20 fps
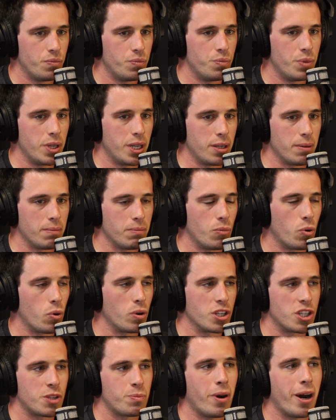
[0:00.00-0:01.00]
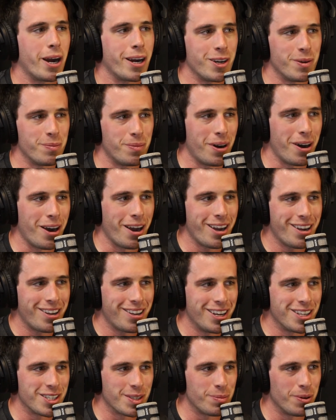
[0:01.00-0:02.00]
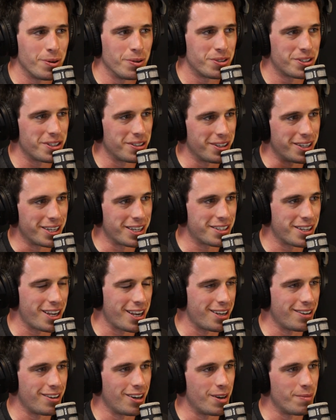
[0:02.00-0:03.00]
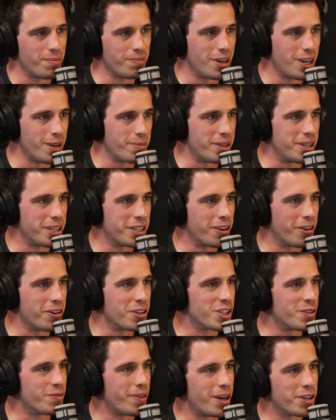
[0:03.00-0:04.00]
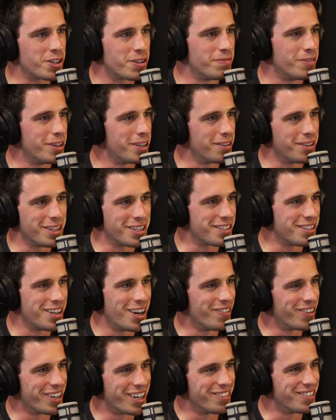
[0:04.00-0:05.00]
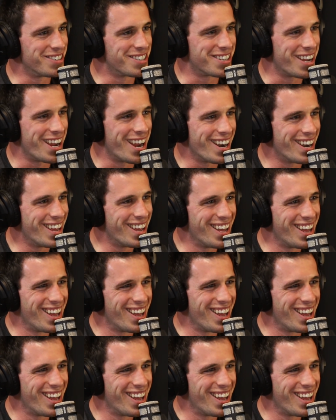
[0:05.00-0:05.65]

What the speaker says: being more inspired by, as opposed to like saying, oh, I'm IndyCar Sebastian Vettel. That's not what I was saying.